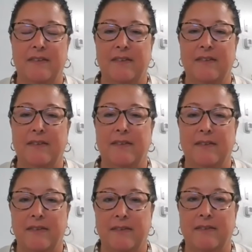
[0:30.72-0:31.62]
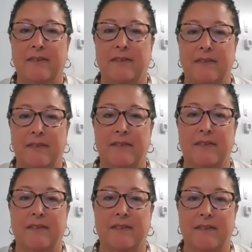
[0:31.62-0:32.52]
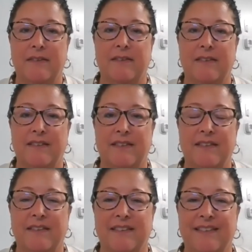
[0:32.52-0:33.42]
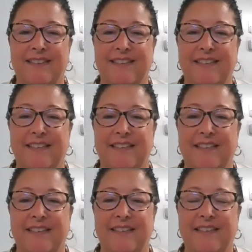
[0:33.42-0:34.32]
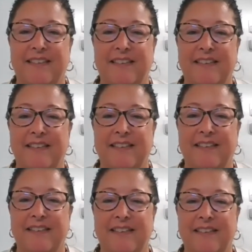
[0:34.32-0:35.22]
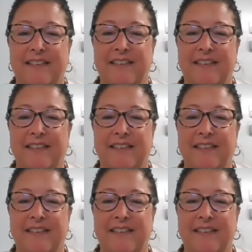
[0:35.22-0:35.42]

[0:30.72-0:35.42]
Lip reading: This person isn't speaking.